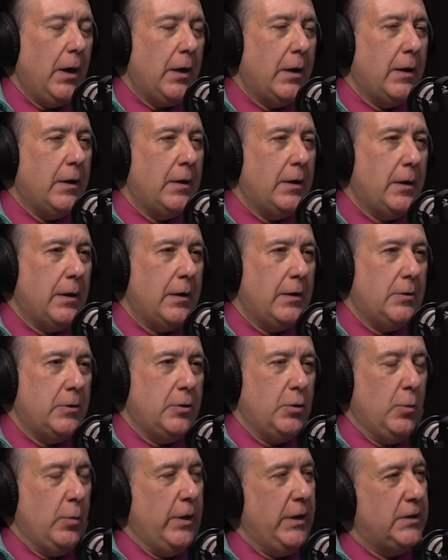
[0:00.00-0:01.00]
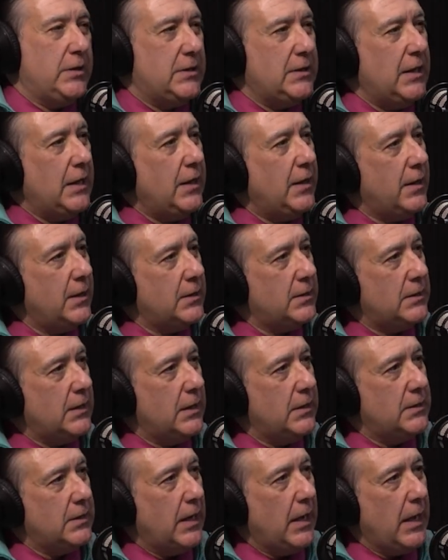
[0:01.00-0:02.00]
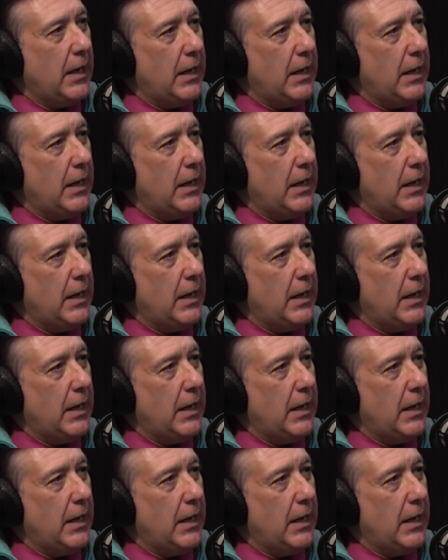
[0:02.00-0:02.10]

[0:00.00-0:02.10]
Uh, uh, do we see this as